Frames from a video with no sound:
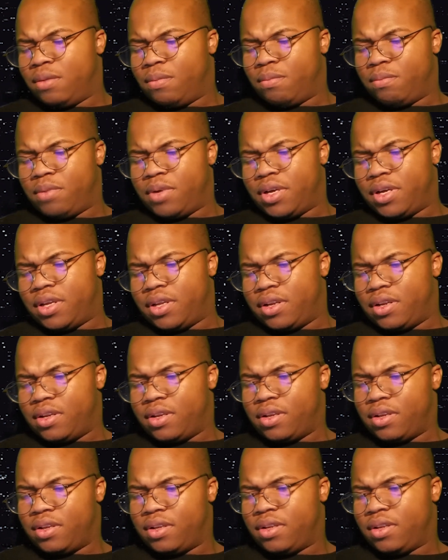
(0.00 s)
But,
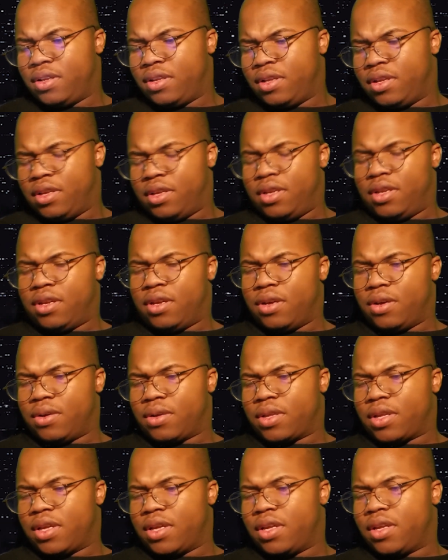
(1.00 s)

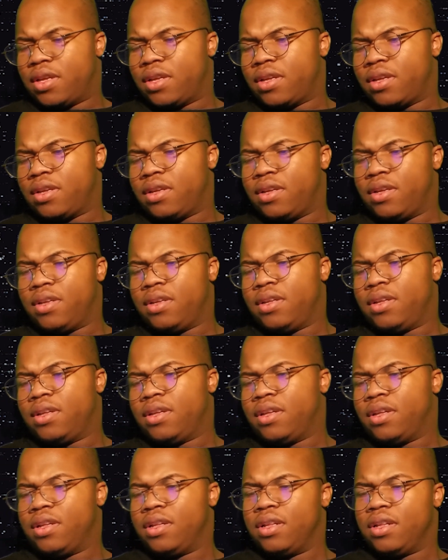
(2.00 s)
okay.
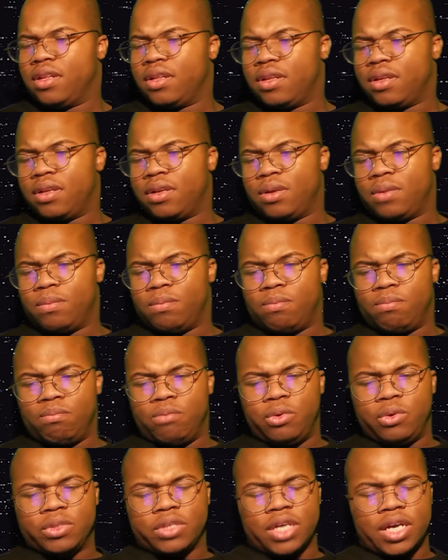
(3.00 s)

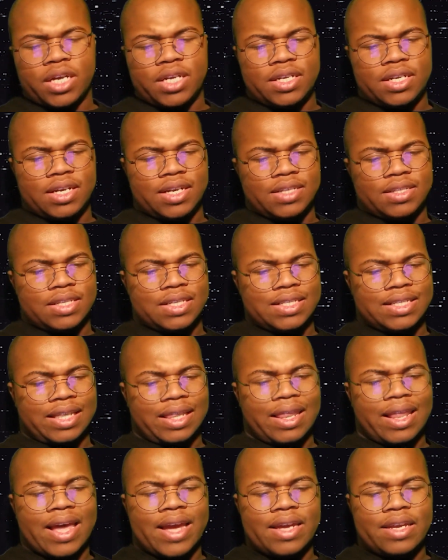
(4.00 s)
Muzan does his
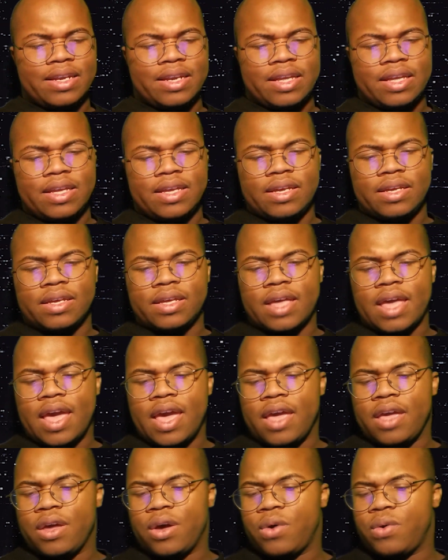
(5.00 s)
lightning
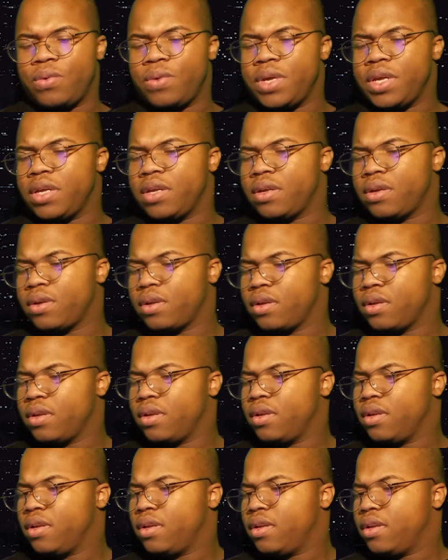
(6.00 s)
AoE.
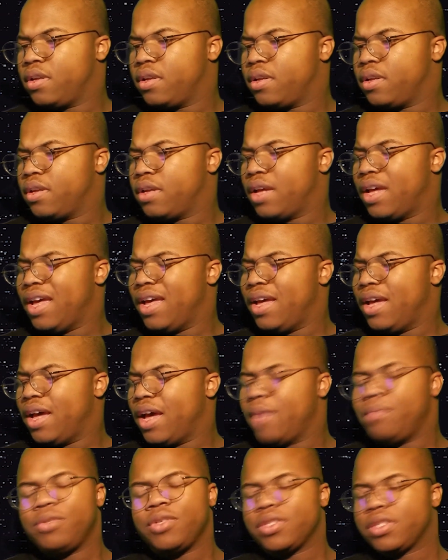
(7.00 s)

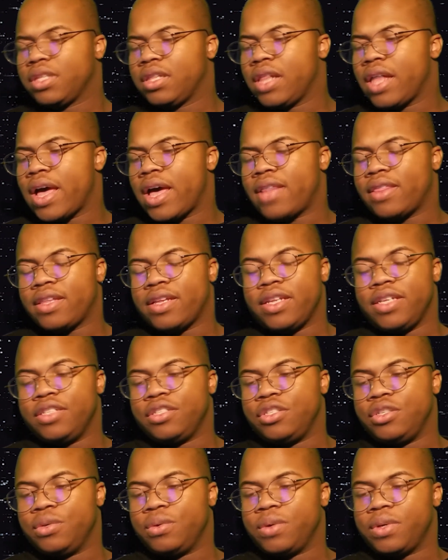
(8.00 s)
I'm just glad that he's
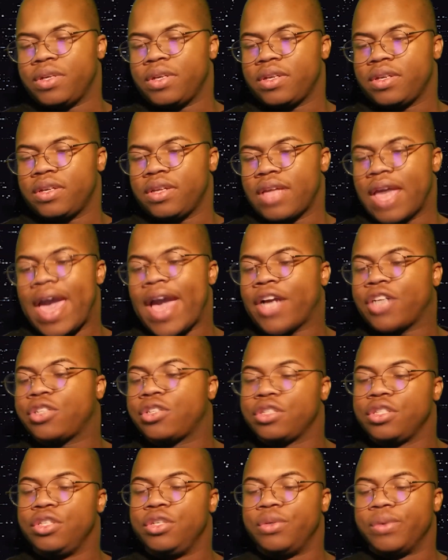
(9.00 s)

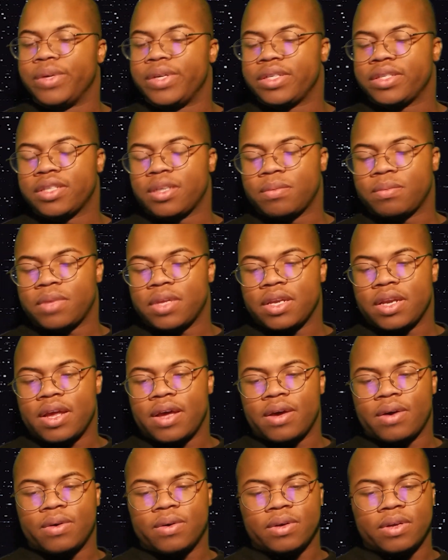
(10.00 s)
actually doing something
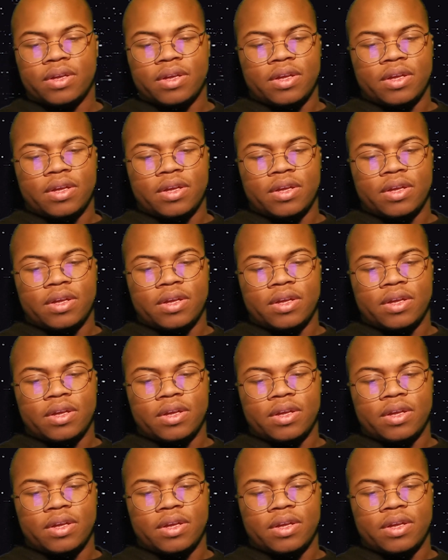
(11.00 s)
now.